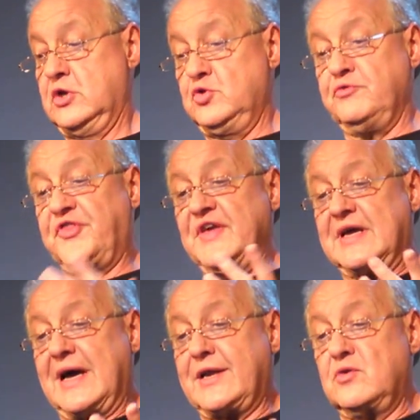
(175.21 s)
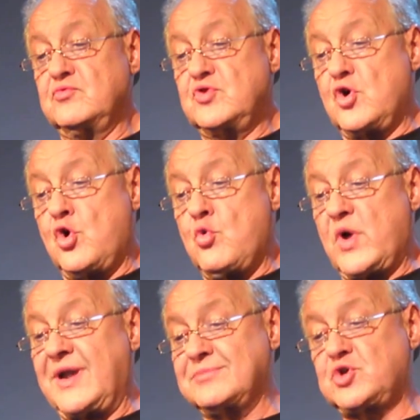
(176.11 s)
You think I don't know
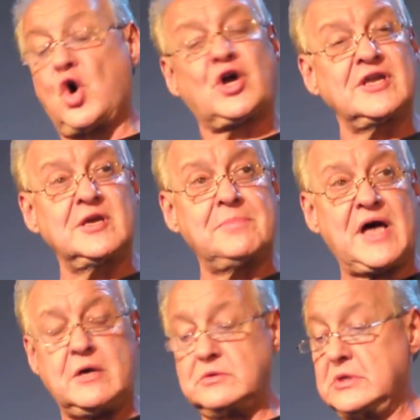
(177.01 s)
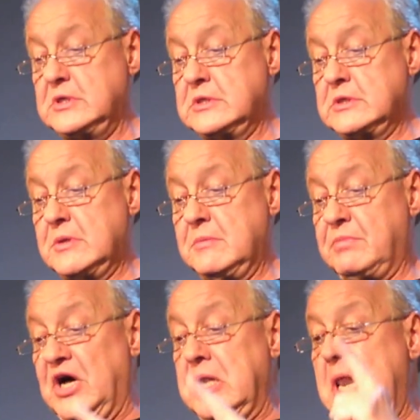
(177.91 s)
what I'm talking about?
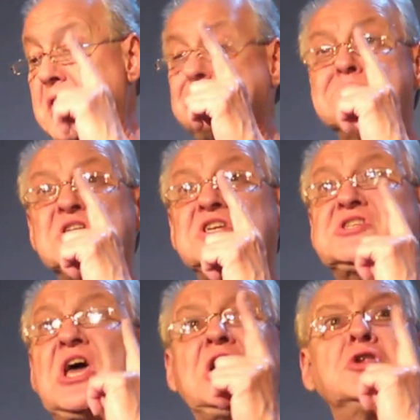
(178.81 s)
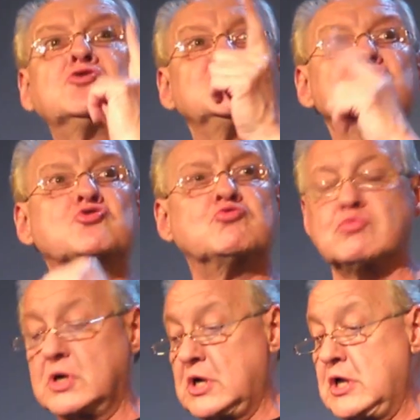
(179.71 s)
But let me tell
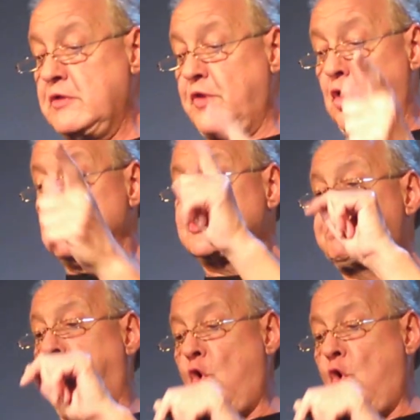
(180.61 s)
you, those